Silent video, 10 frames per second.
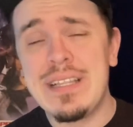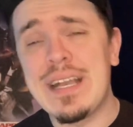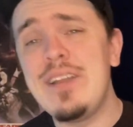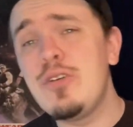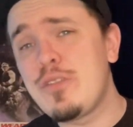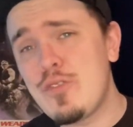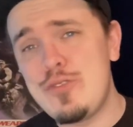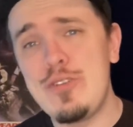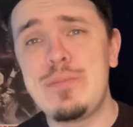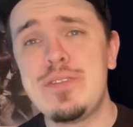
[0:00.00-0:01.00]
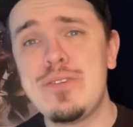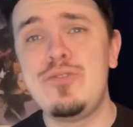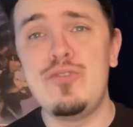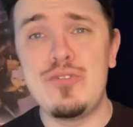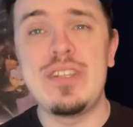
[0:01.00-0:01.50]
Like, I know in the first two
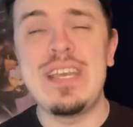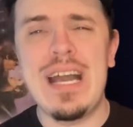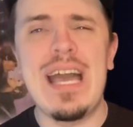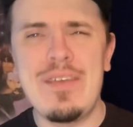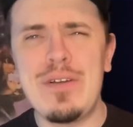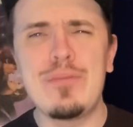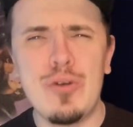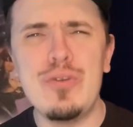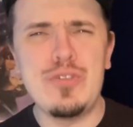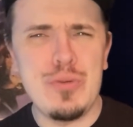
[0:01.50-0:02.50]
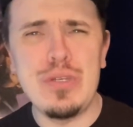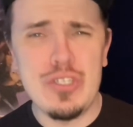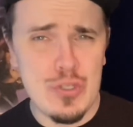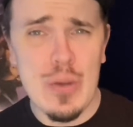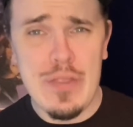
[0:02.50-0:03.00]
episodes, usually, if I'm going to
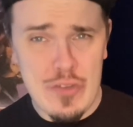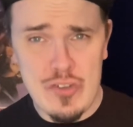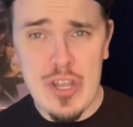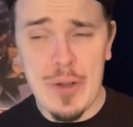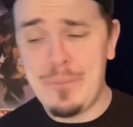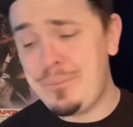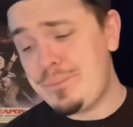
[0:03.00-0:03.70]
enjoy the show,